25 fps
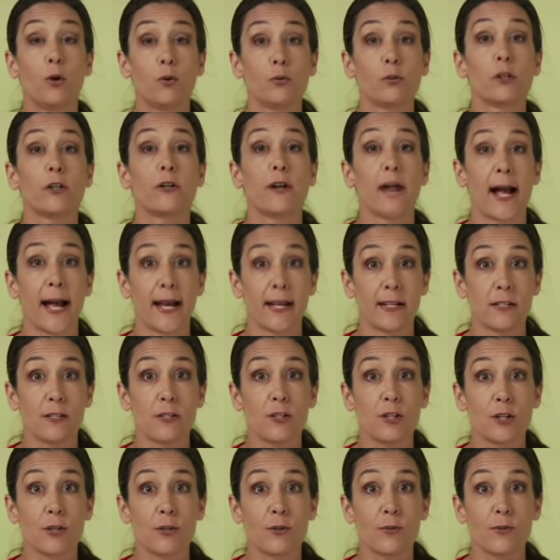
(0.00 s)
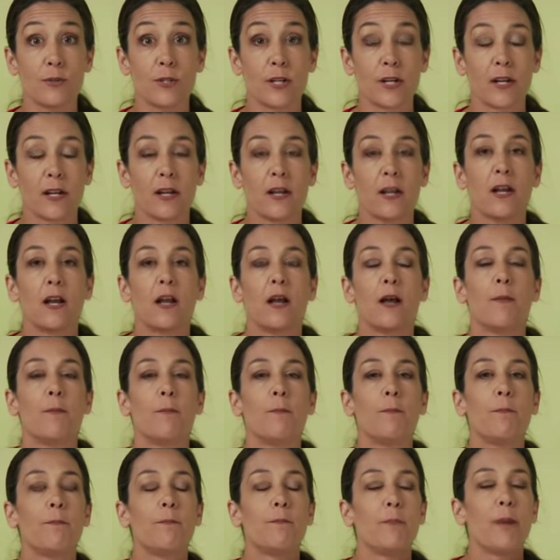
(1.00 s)
polar attitude.
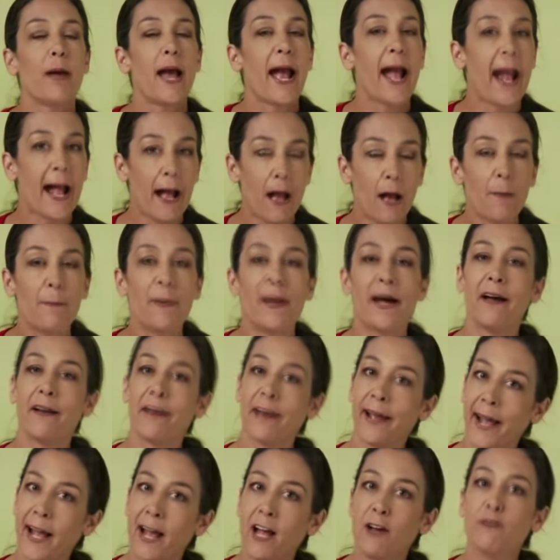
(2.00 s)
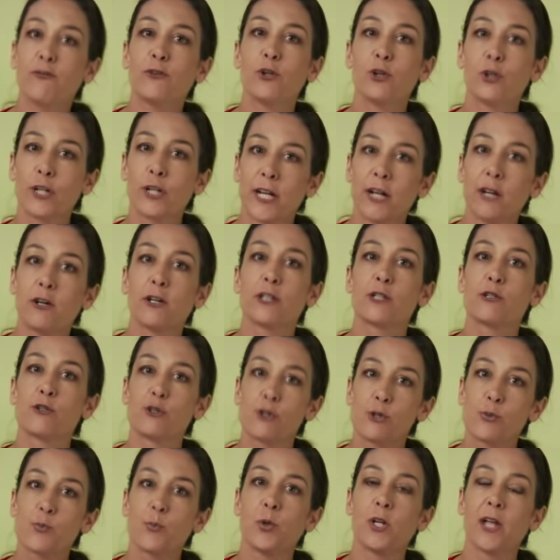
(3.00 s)
About half your
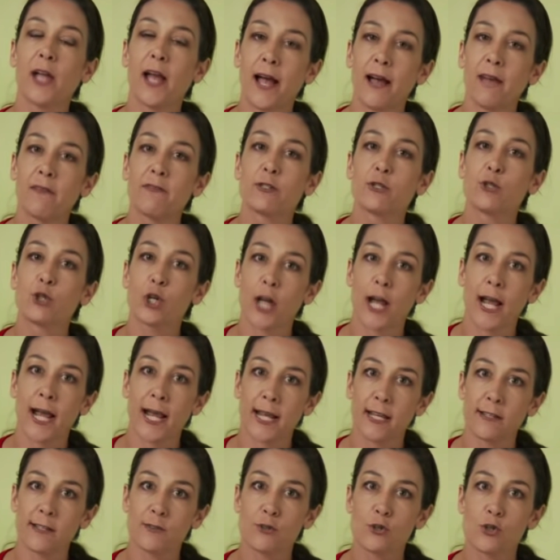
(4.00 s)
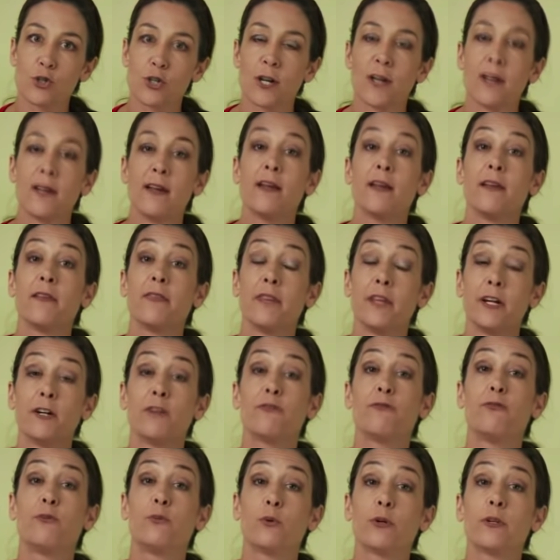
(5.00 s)
characters will have a change.
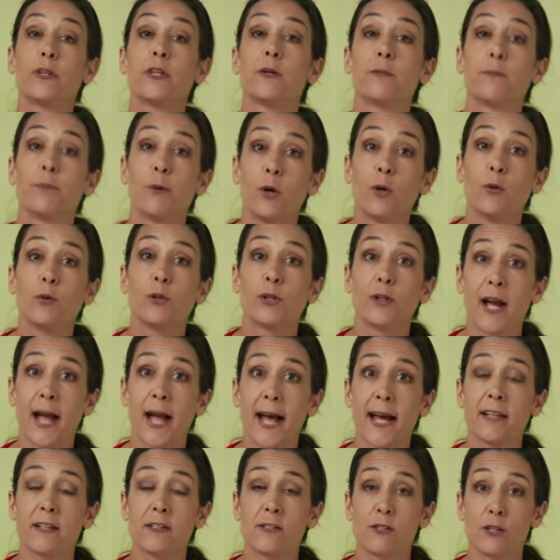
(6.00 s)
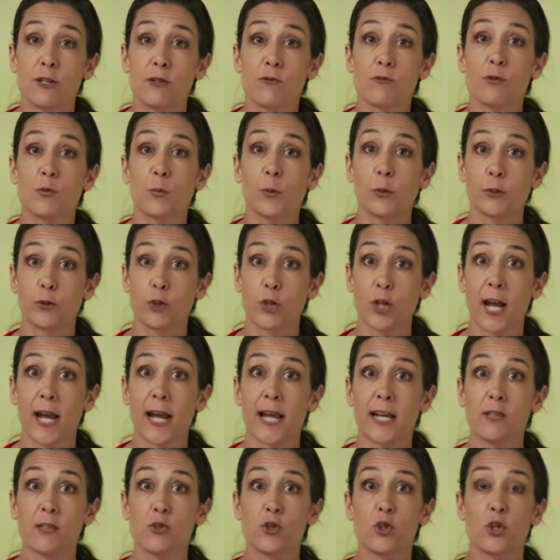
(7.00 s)
Therefore, their polar attitudes will
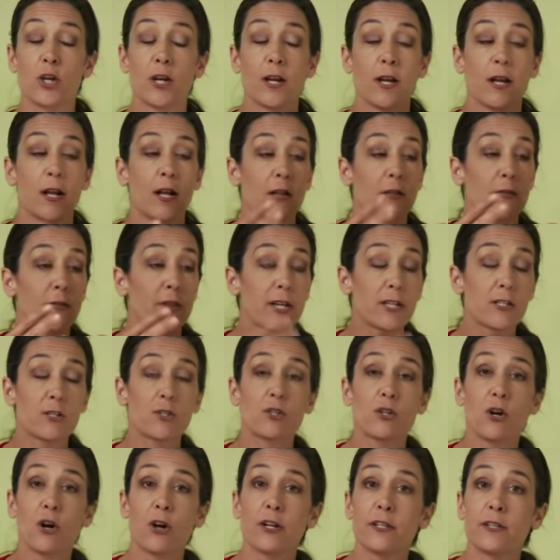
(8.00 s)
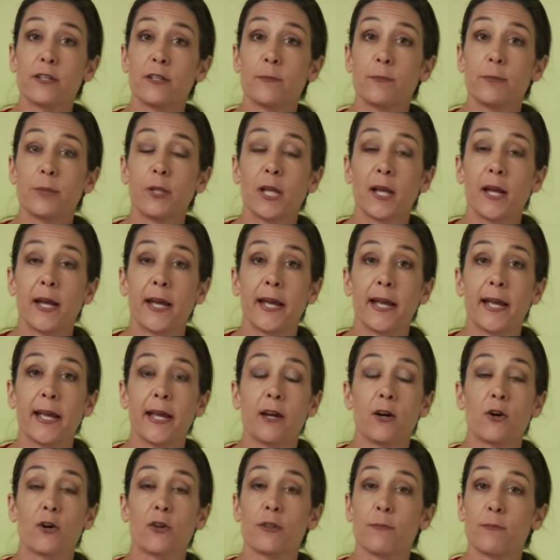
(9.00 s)
change. They started the
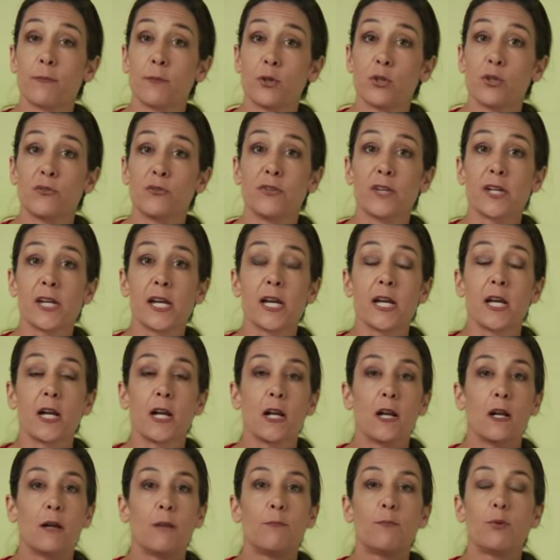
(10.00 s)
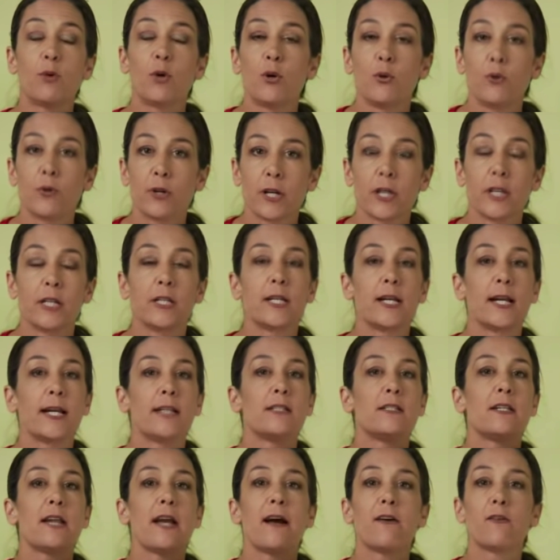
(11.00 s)
play or the movie broken
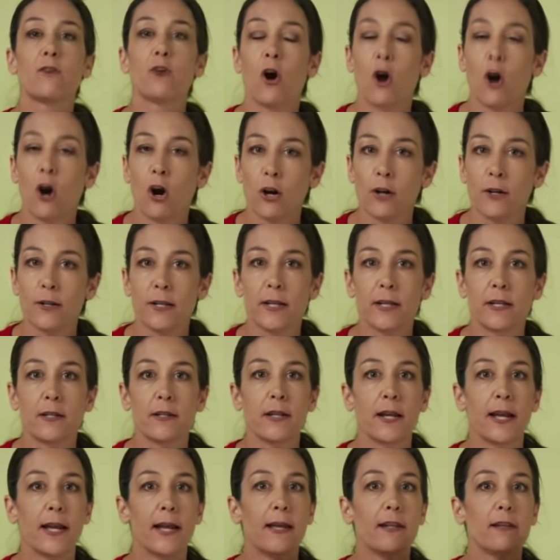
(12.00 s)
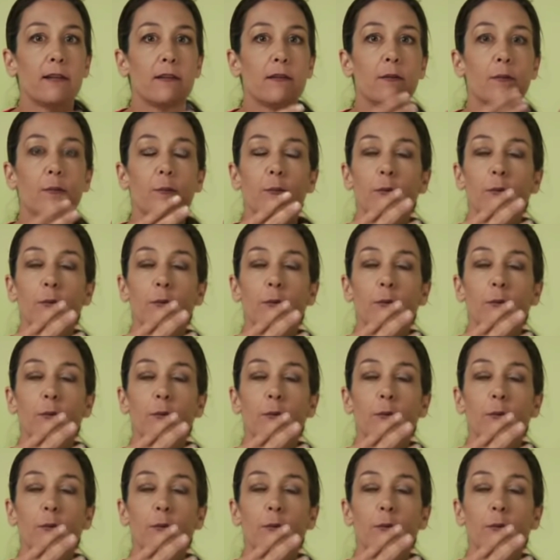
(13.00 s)
and downhearted and,